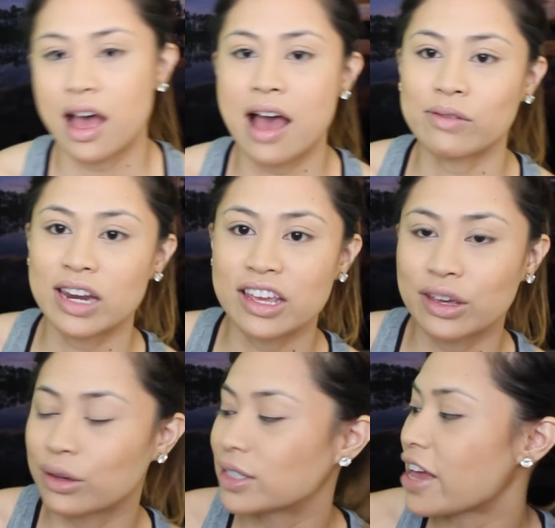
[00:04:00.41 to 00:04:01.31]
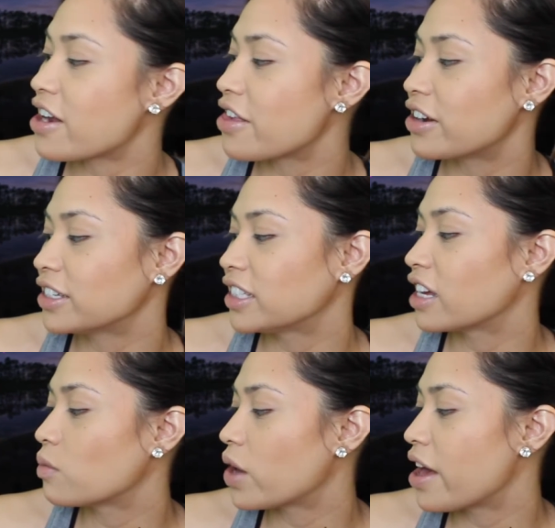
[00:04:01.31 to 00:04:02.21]
I'm going to use another
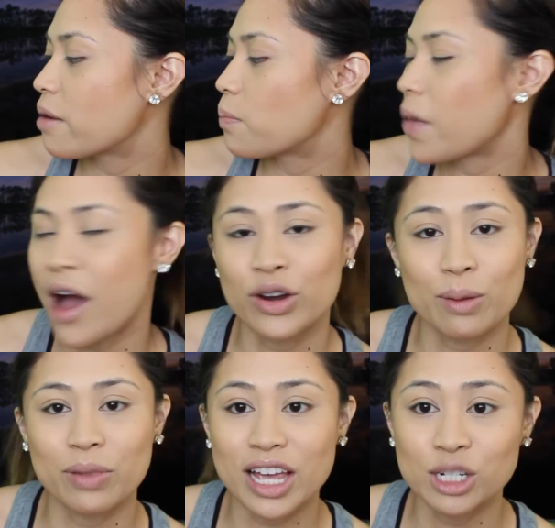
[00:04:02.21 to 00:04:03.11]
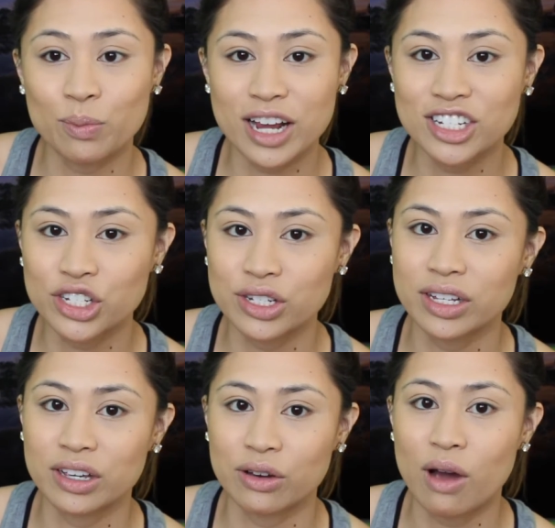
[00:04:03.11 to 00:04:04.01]
Sigma powder blush brush
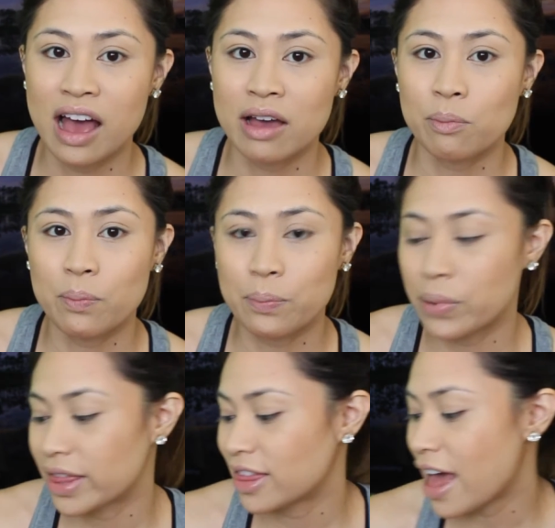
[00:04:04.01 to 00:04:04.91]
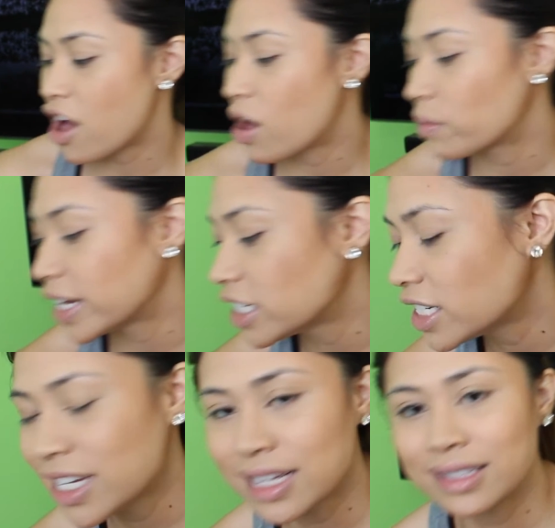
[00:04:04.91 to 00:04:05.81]
to put that on my
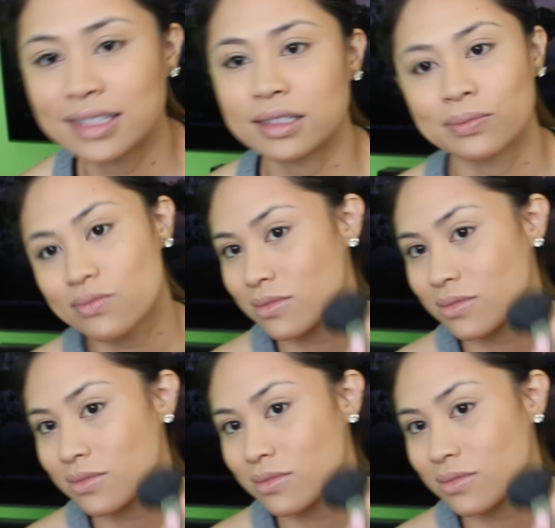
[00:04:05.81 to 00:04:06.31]
cheeks.